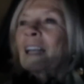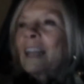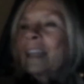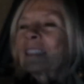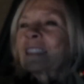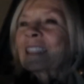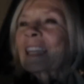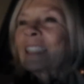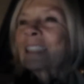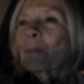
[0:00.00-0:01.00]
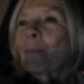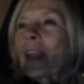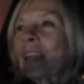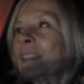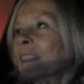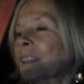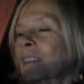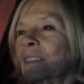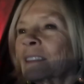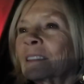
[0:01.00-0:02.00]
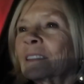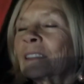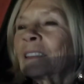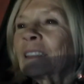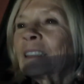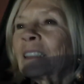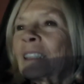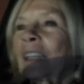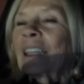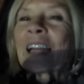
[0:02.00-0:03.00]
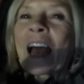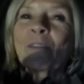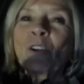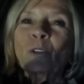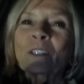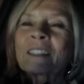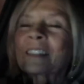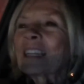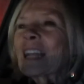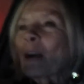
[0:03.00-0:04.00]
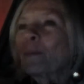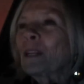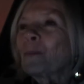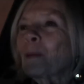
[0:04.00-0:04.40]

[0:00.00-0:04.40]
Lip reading: and get into bed and have a look and see how many